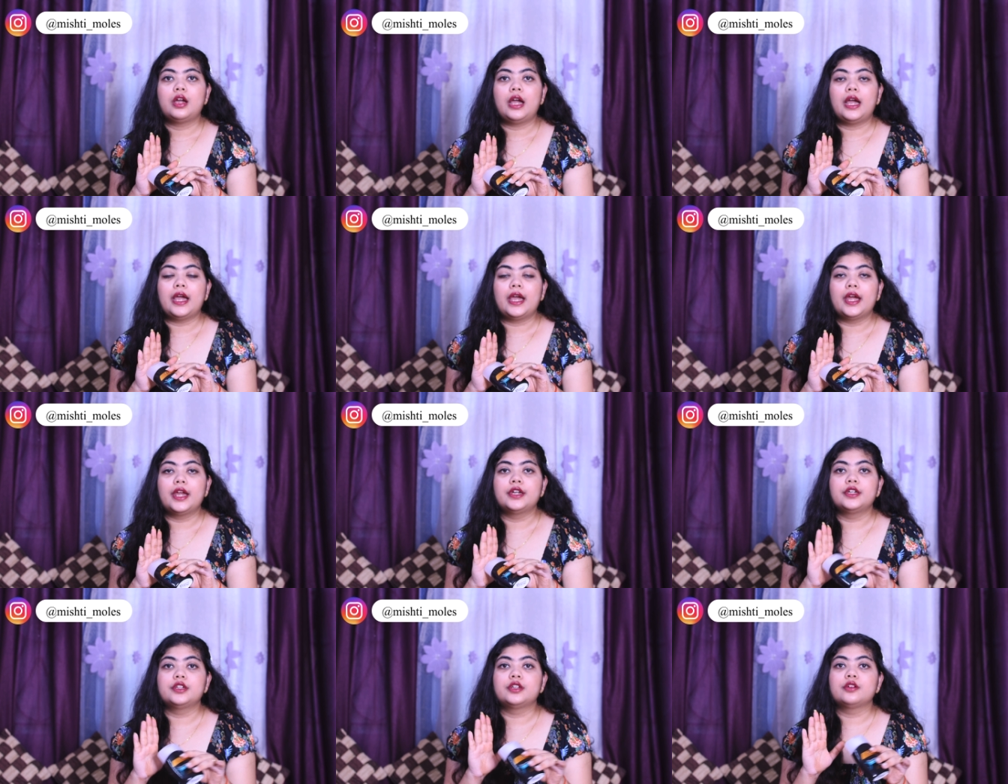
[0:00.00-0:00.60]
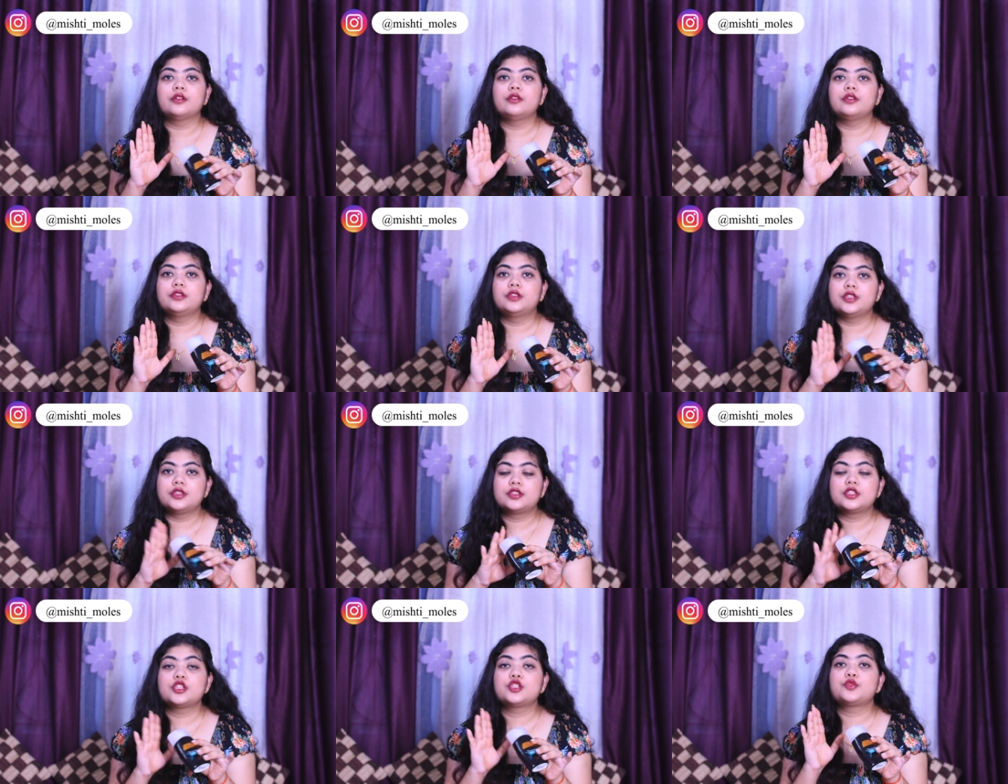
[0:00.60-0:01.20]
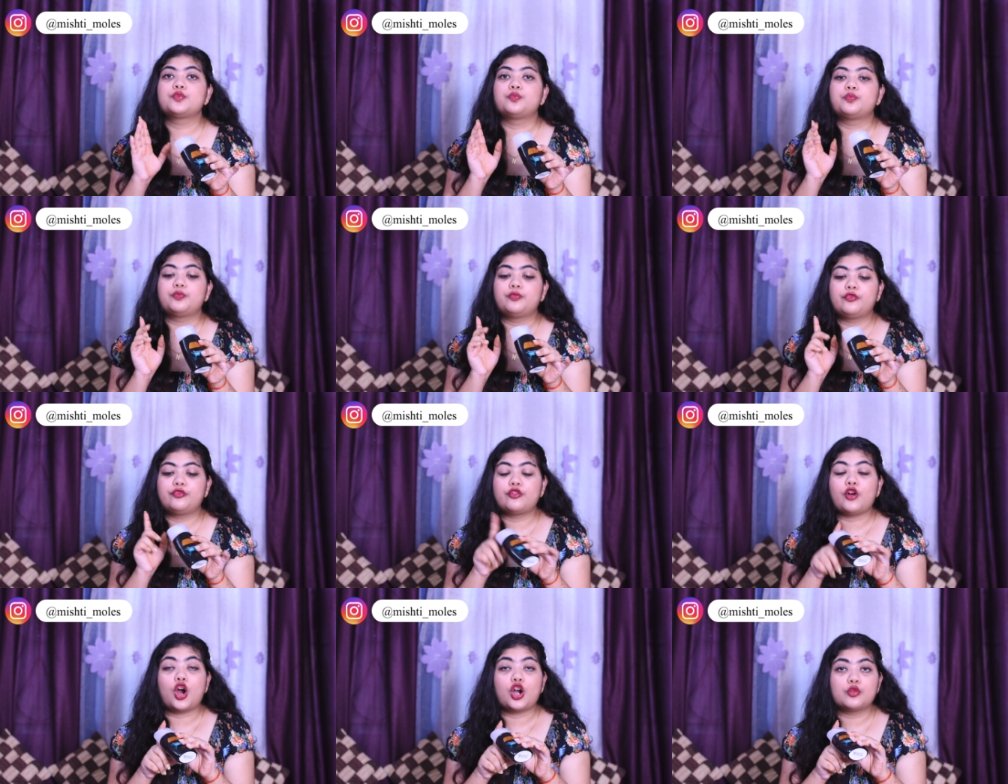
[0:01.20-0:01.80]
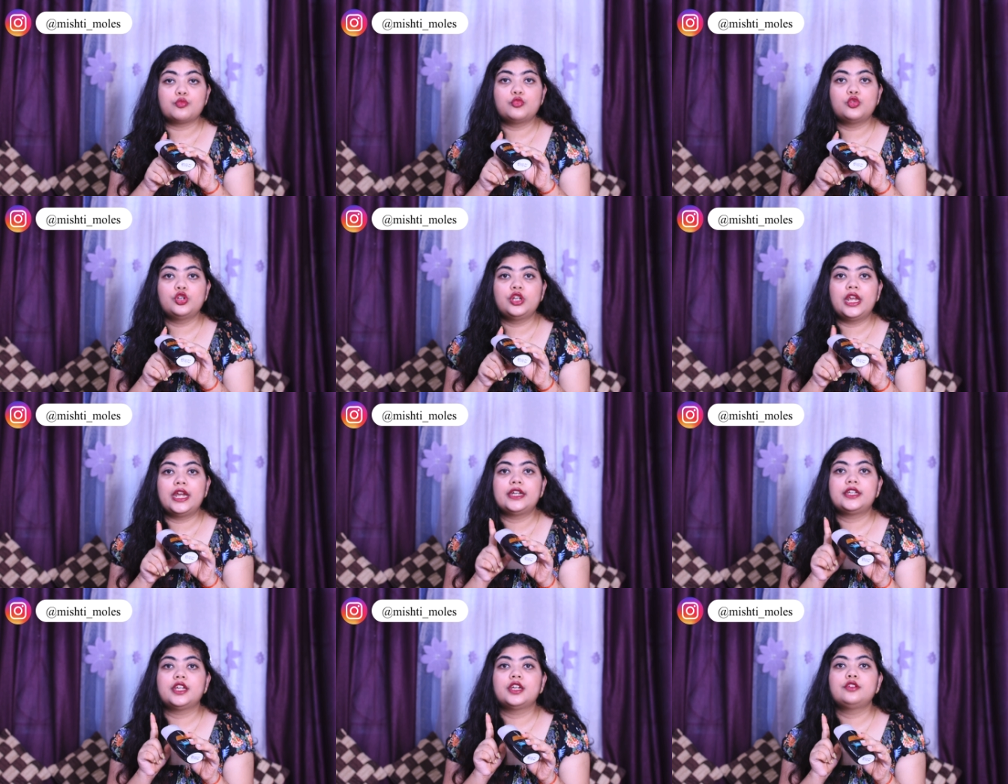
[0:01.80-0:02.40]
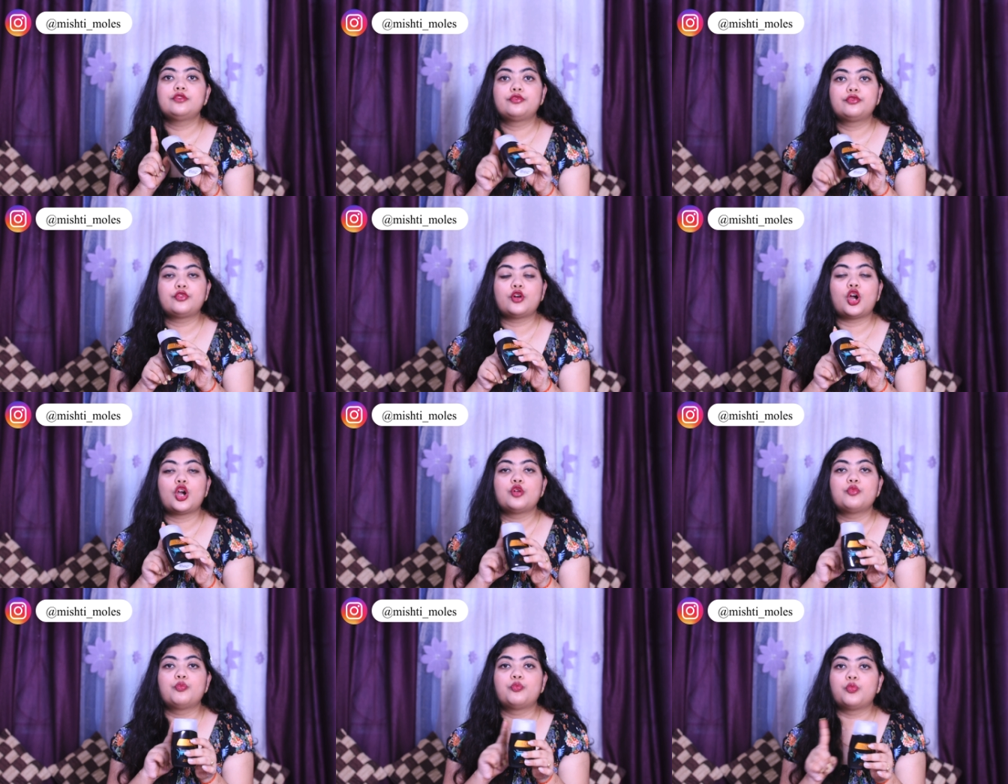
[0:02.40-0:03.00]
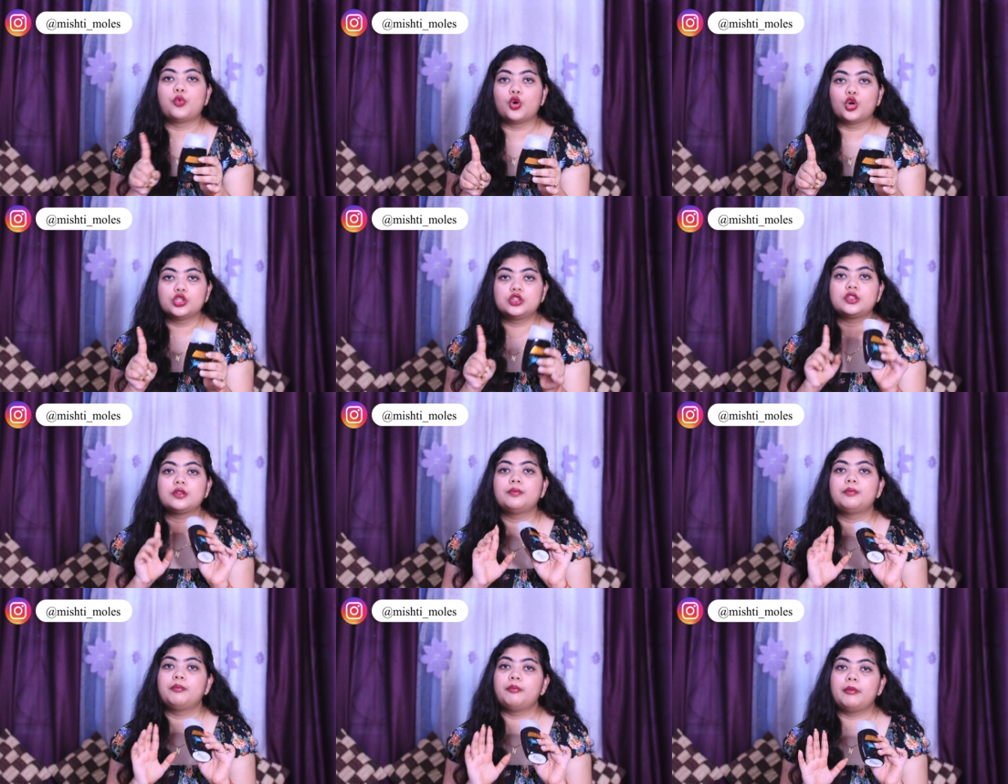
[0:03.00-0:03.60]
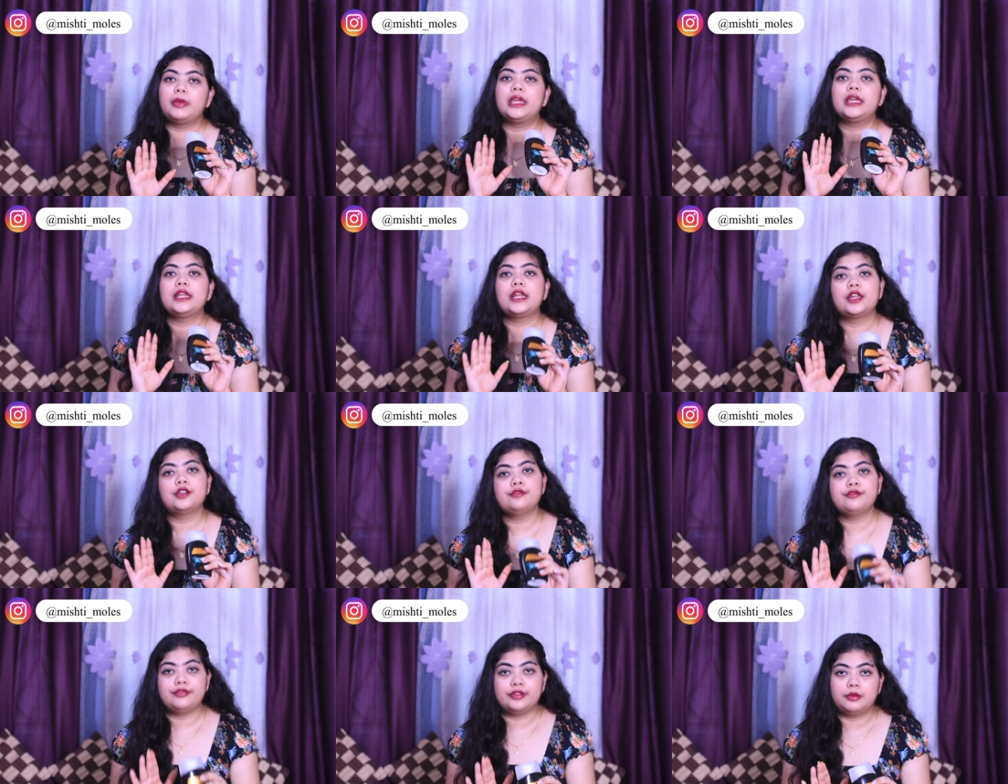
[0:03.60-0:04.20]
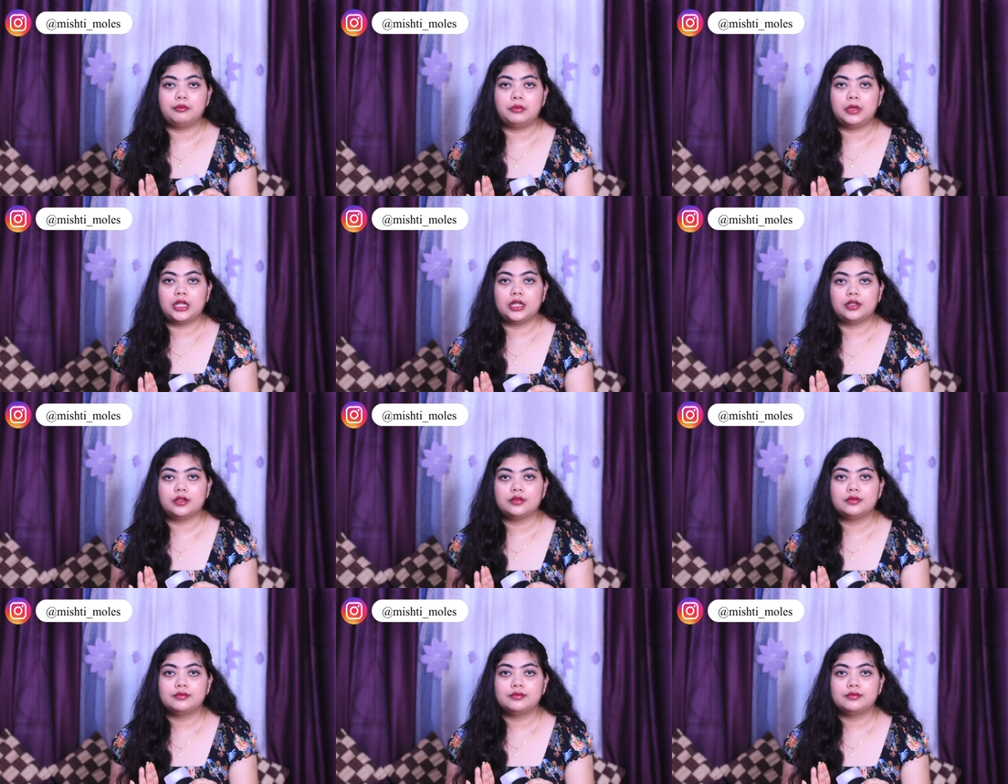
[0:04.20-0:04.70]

and this is formulated for both male and female.